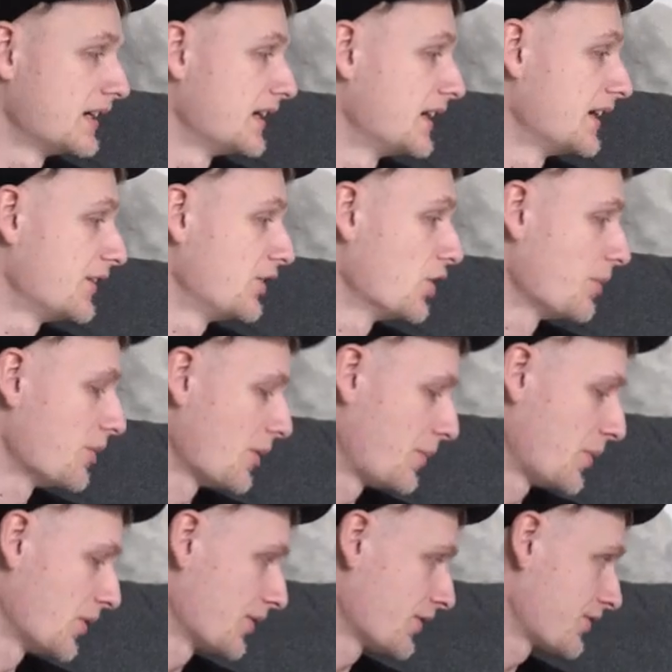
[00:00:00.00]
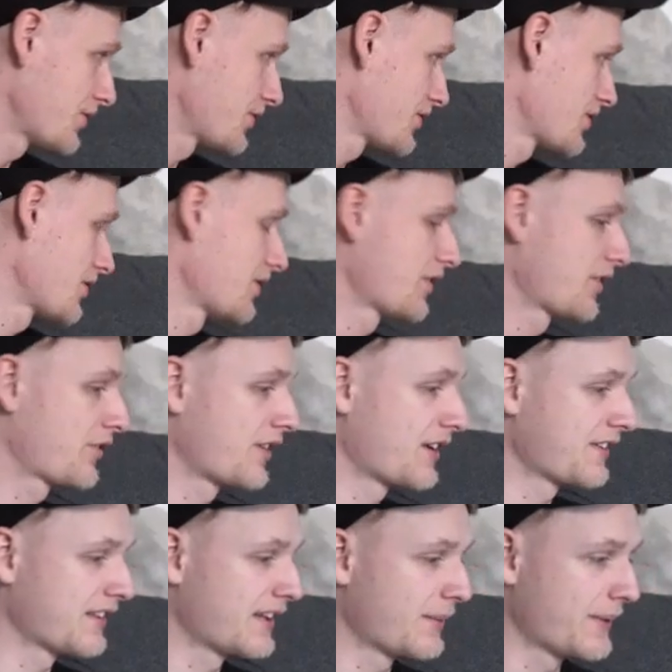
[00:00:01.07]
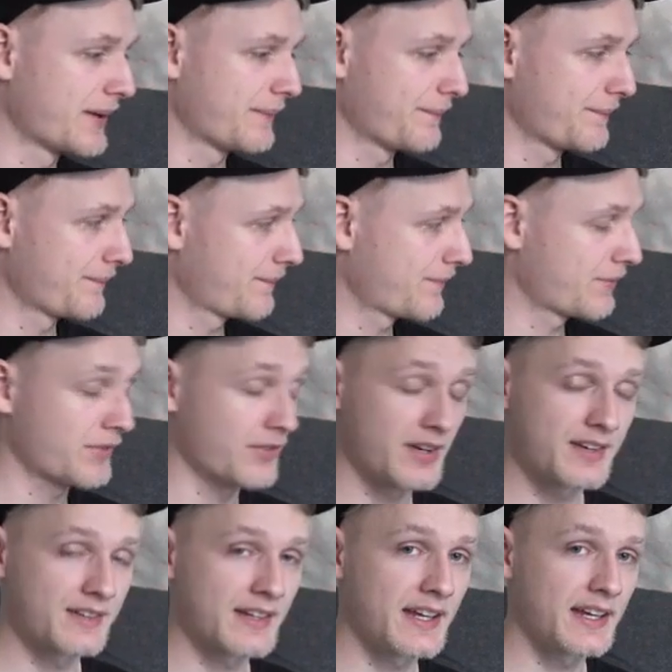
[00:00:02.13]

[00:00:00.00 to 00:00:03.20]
more pugs. Three's the limit. Three's it.